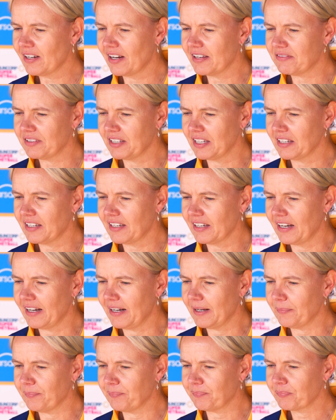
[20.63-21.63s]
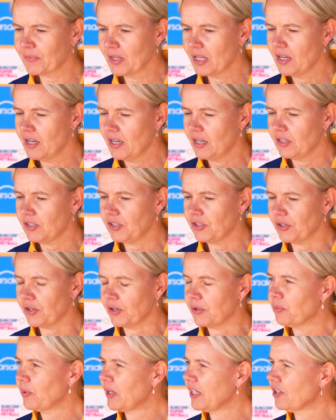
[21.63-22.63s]
I think um, you
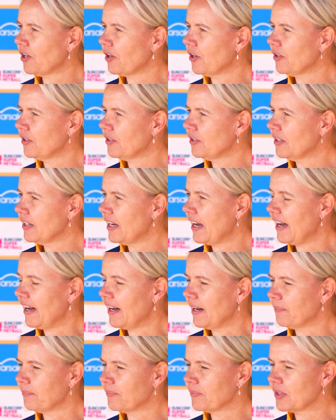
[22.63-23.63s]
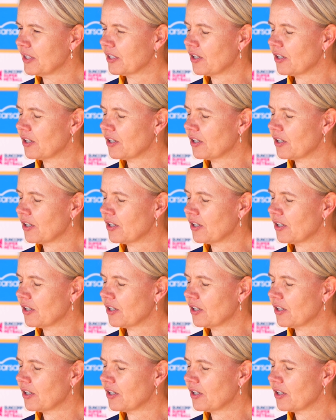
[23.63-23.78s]
know, we know um,